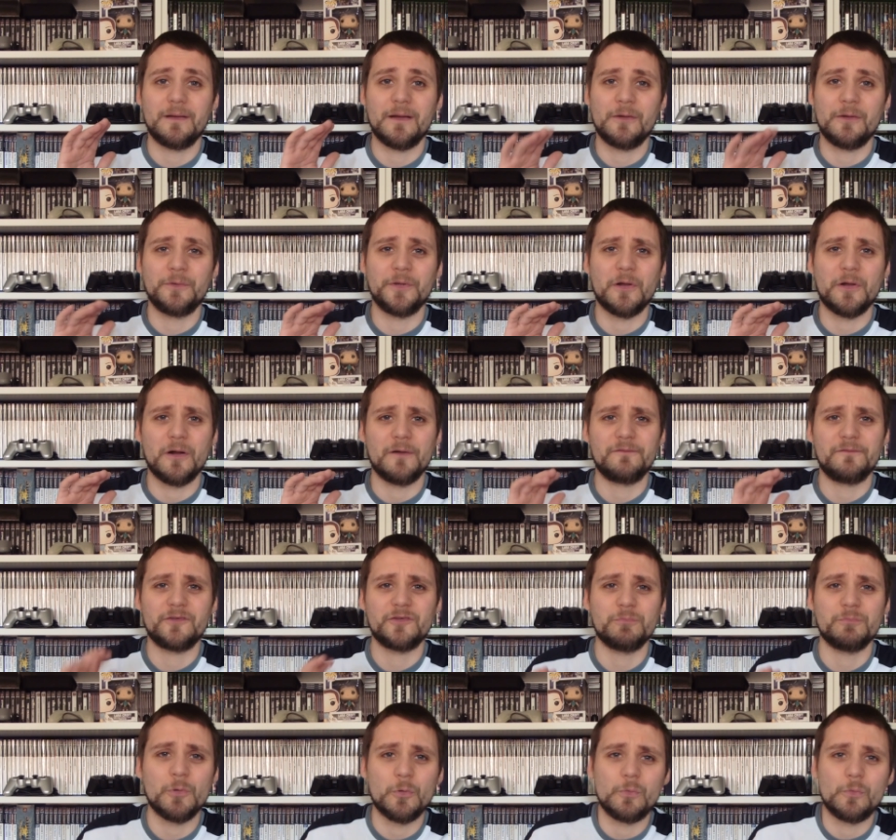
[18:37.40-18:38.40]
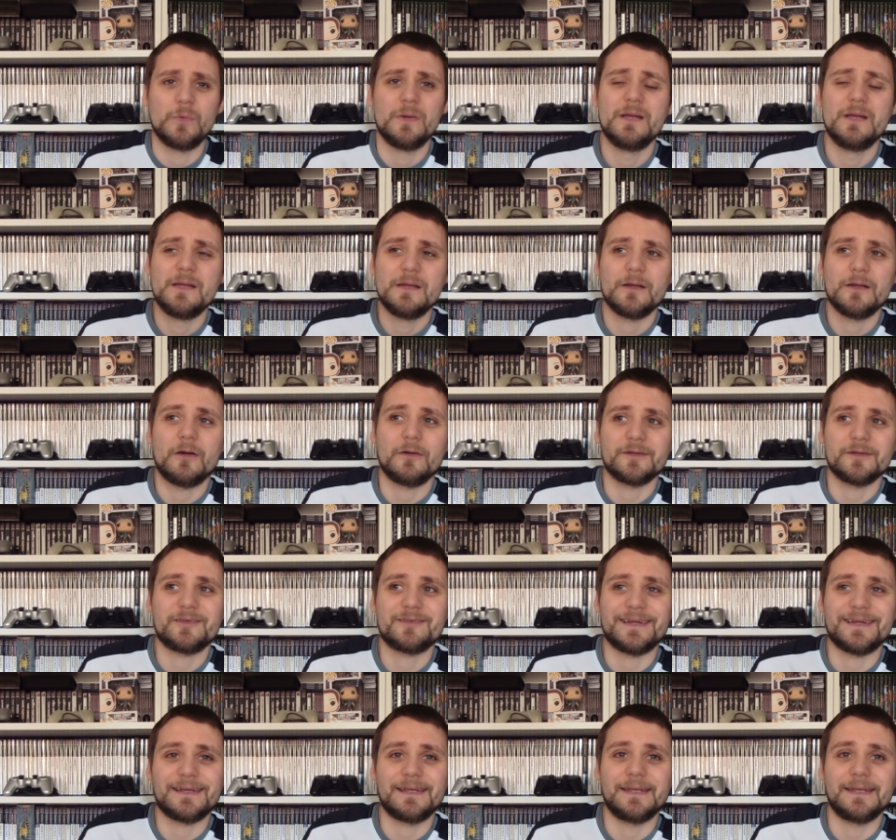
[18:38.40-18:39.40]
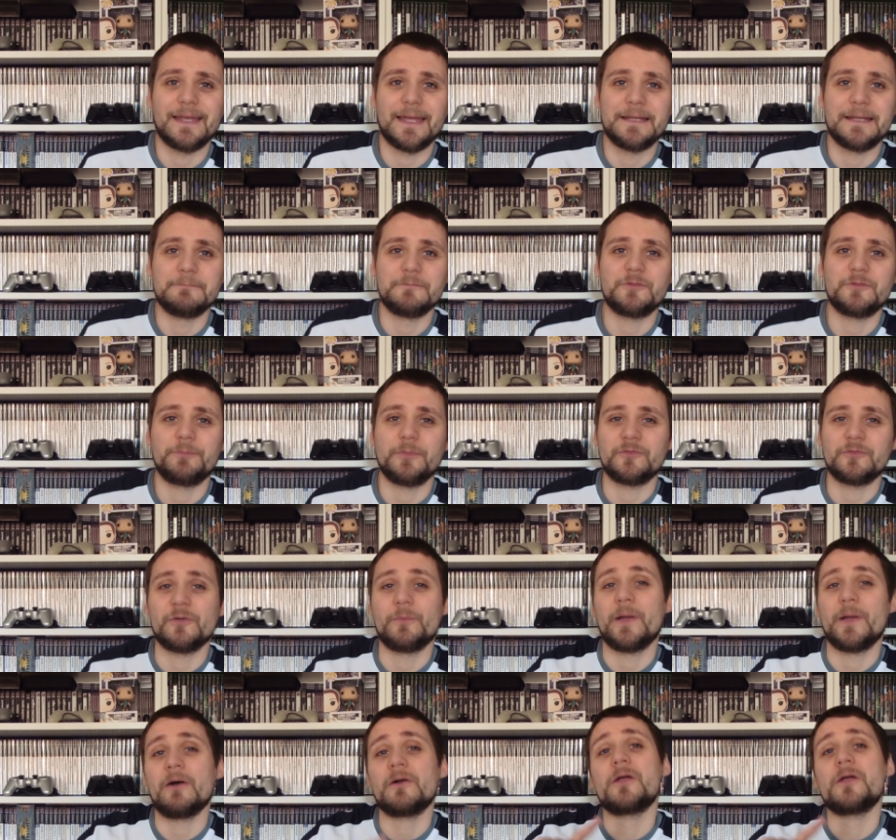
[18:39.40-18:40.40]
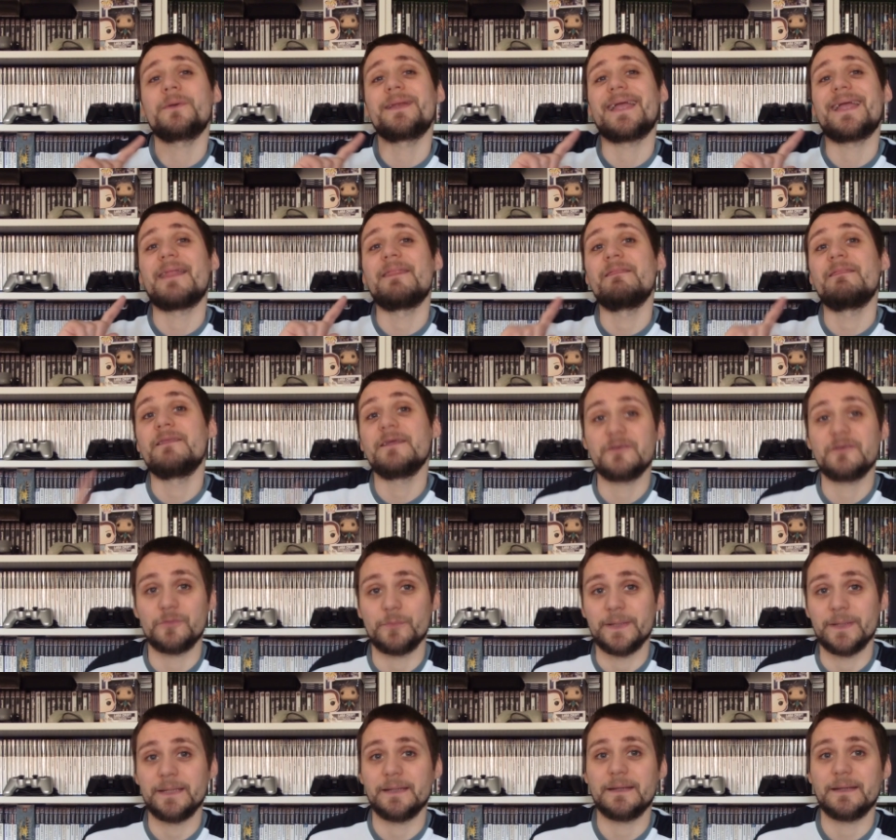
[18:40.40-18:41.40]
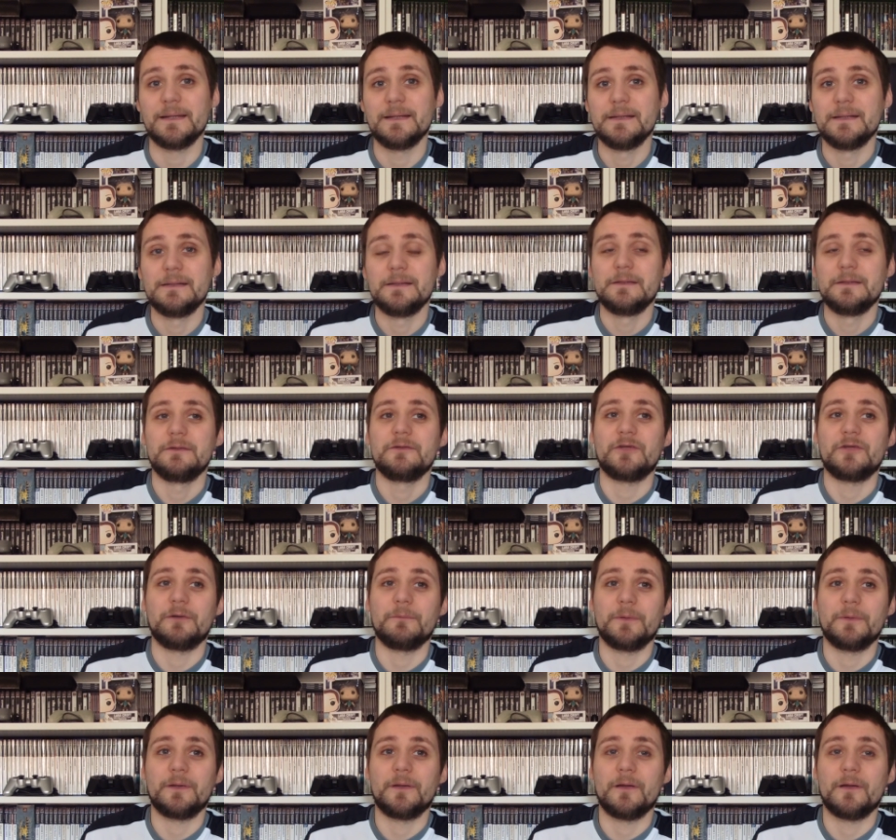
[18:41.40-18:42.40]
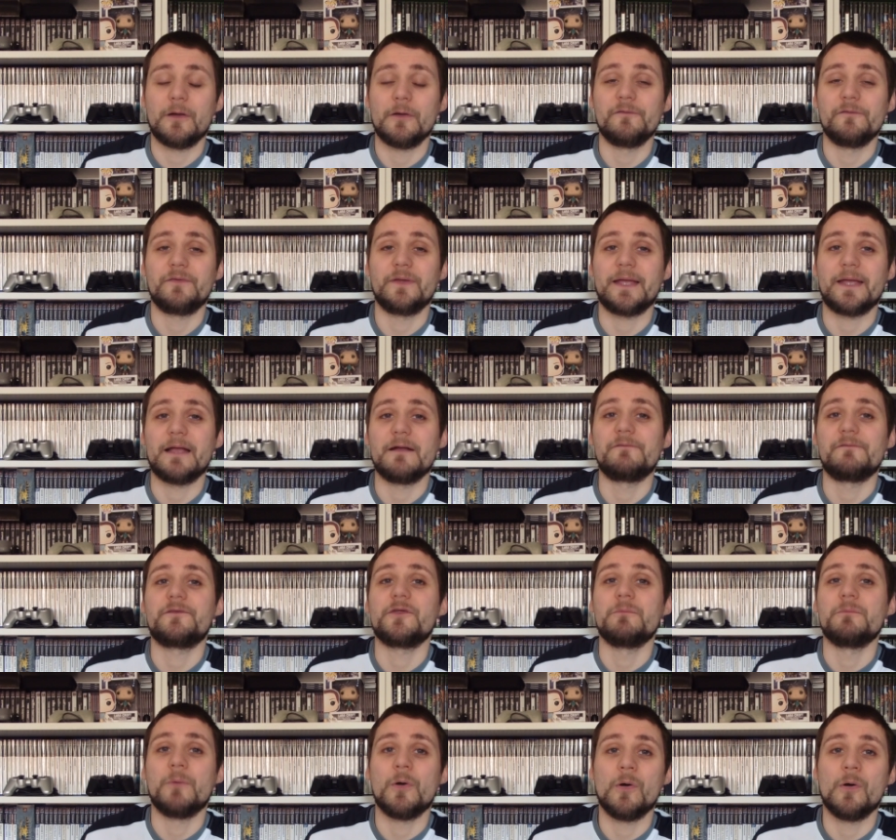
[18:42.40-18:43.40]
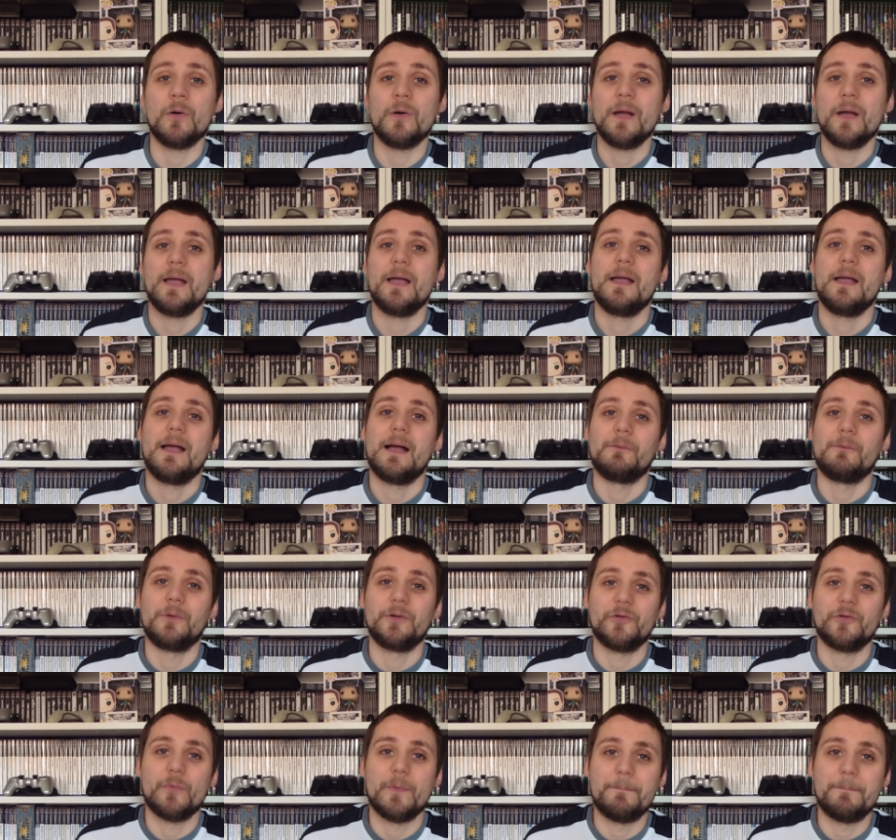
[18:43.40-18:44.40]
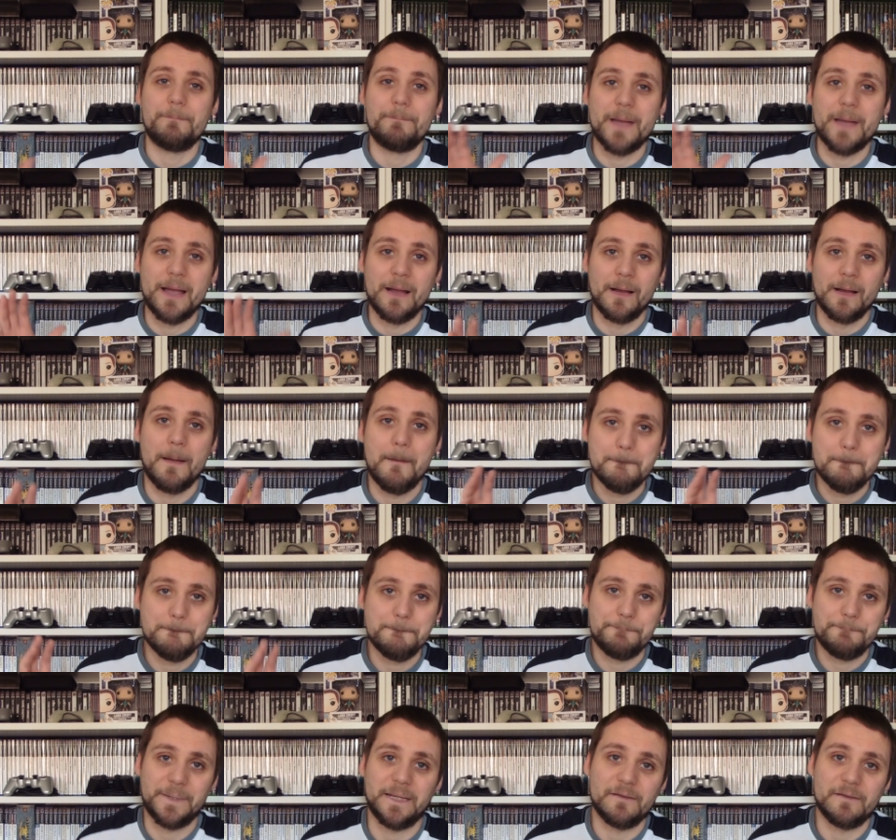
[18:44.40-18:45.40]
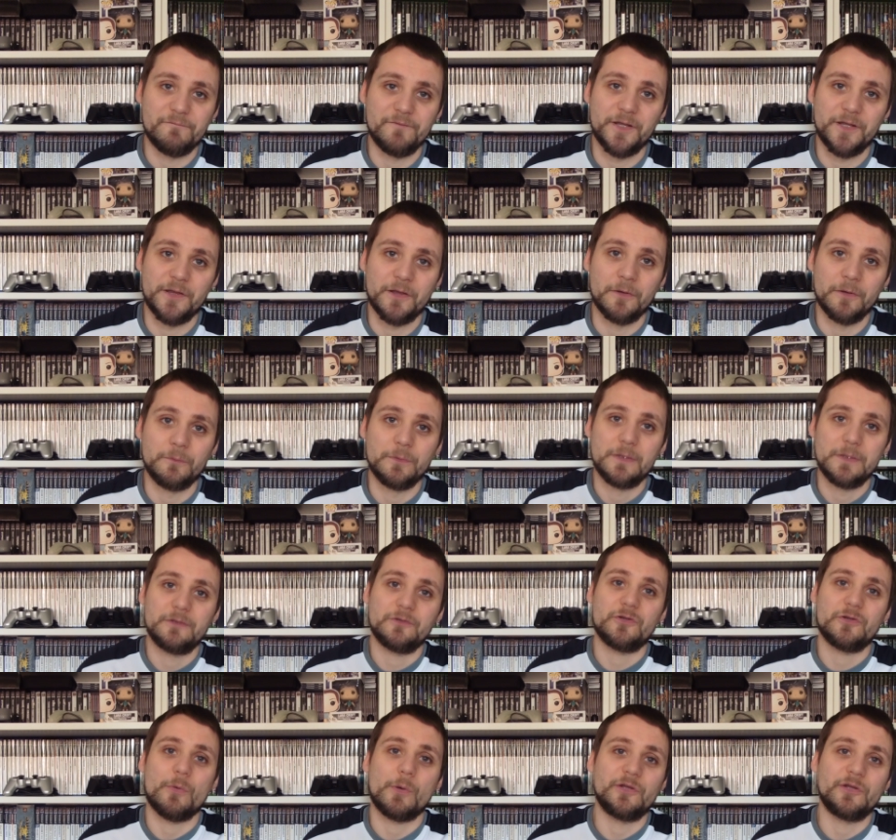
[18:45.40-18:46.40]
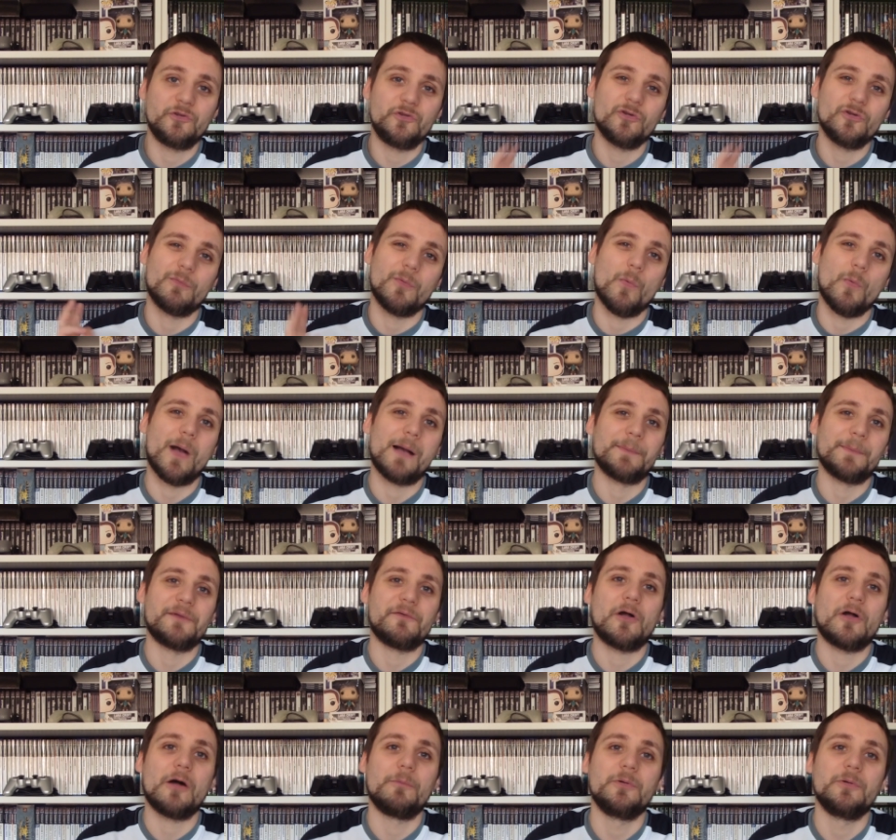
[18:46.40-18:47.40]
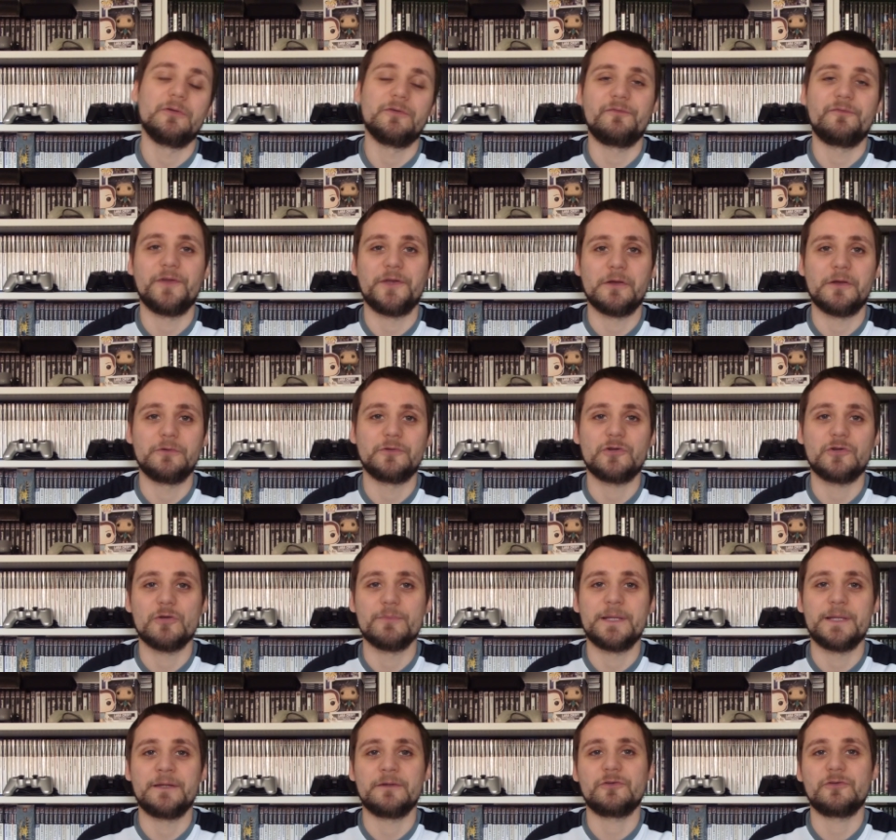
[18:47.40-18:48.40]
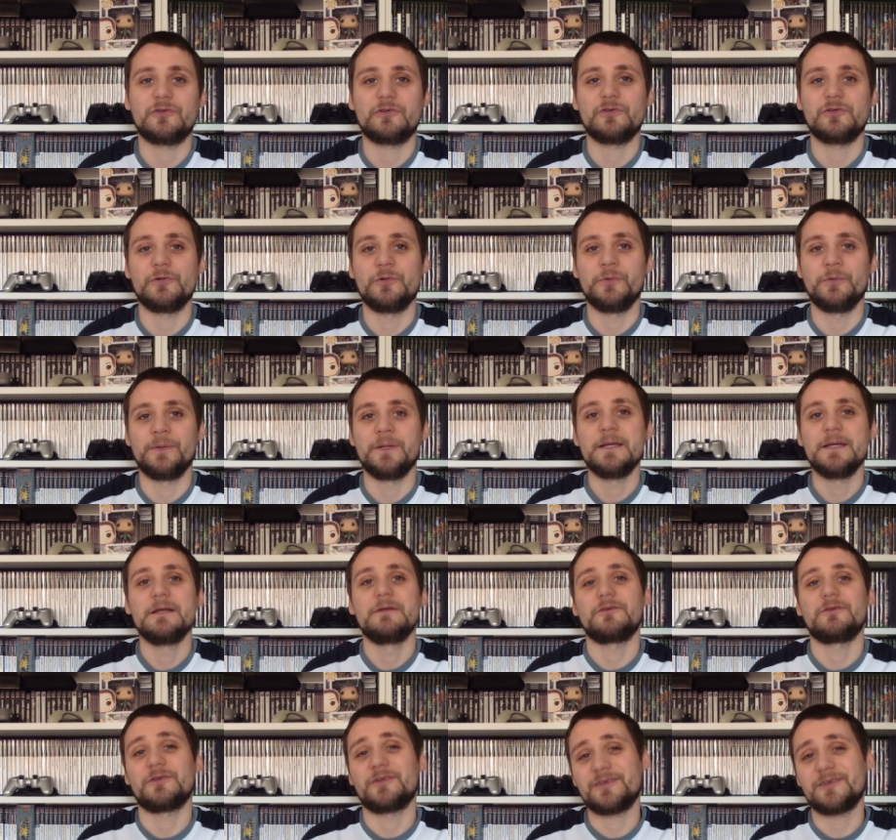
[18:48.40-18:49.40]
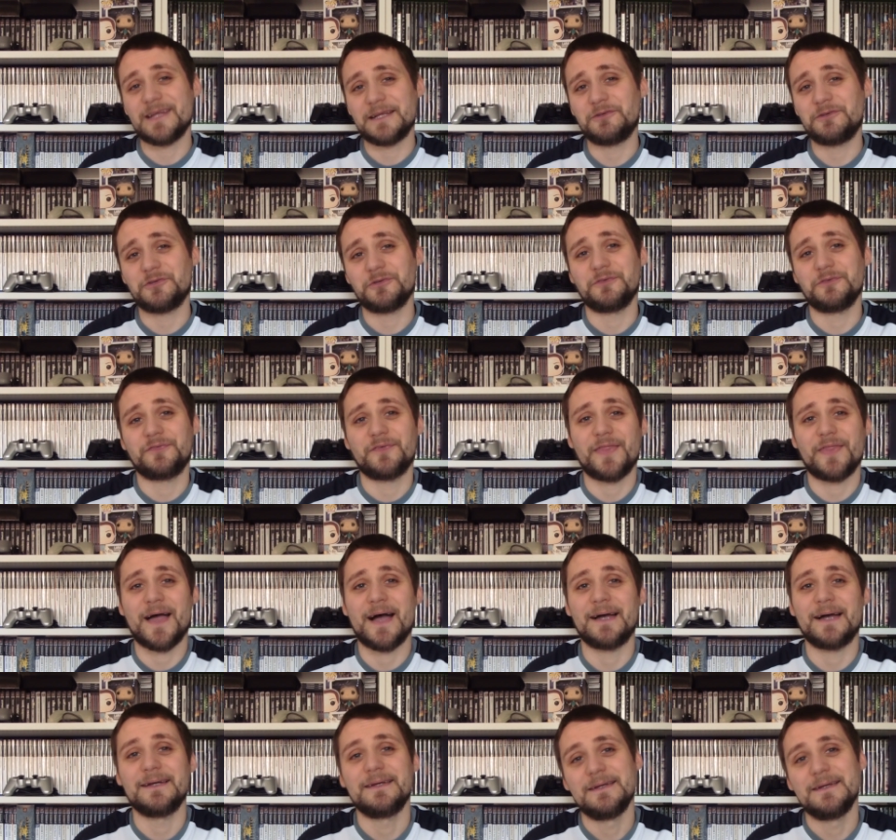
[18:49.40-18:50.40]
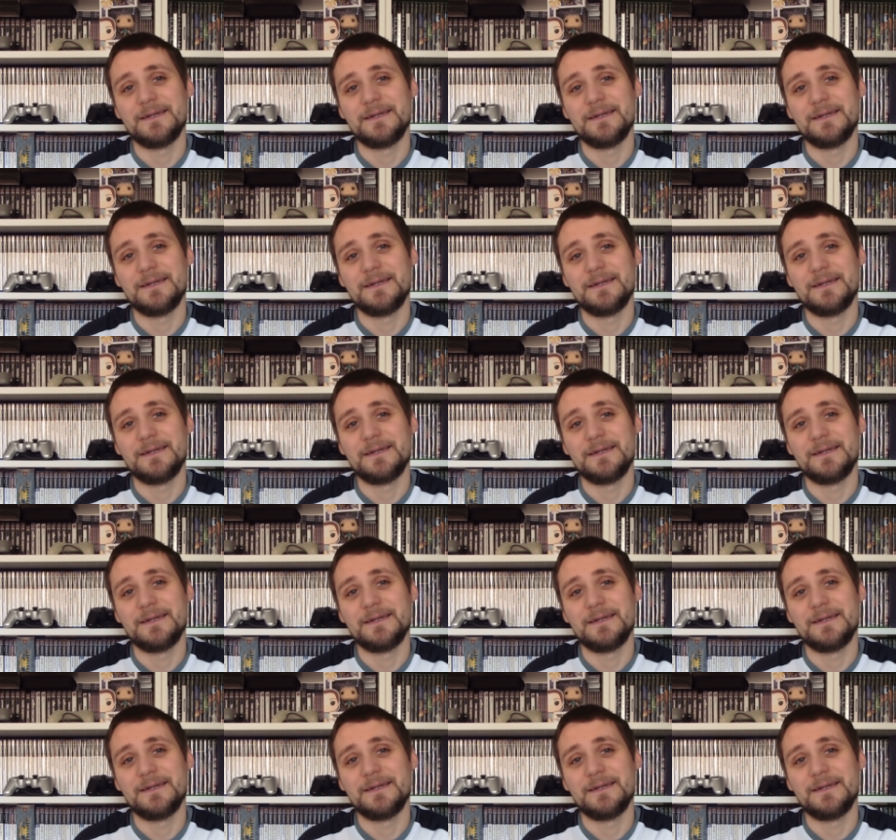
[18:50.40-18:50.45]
only got a small kind of stack of games. So we are going again this week. So I'm going to hopefully get a few more and we'll do a better, bigger video. So a double whammy of car boot videos coming soon. So stay tuned for that.